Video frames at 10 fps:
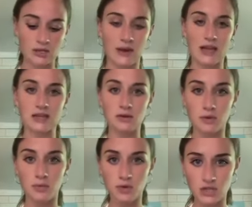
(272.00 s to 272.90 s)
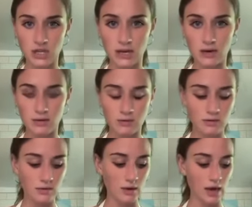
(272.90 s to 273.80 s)
so I can't deal with the bullshit.
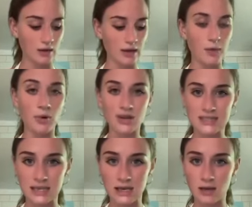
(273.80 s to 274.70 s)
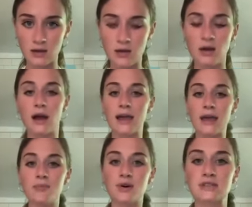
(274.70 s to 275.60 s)
I don't like a p-. I
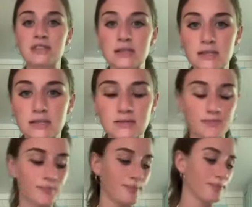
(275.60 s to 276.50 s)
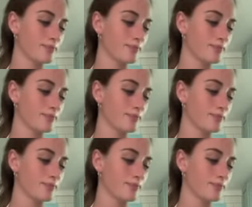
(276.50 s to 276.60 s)
hate p-.